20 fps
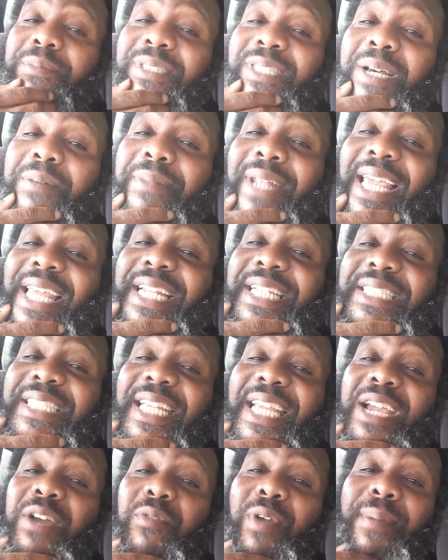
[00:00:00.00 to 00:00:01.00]
some lady
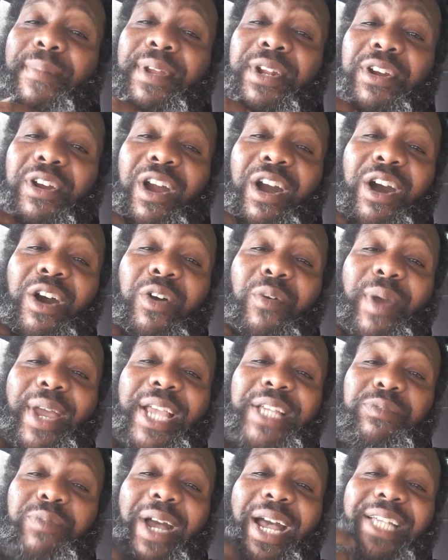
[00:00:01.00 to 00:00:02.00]
saying women are
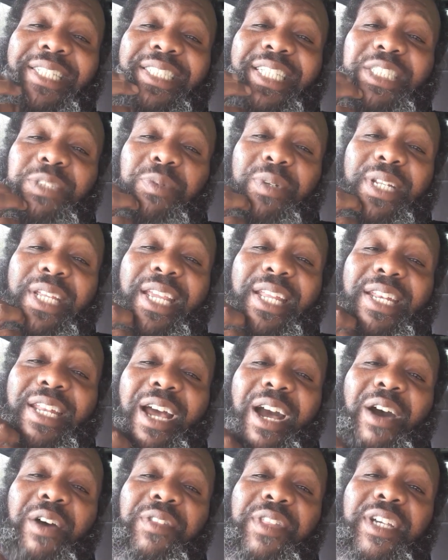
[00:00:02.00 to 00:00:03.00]
always, why is this one getting
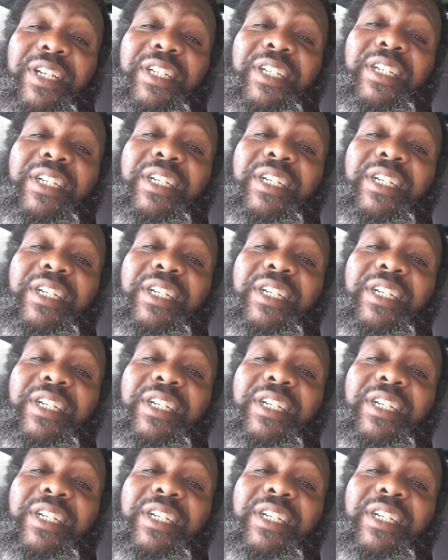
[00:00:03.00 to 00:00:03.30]
all the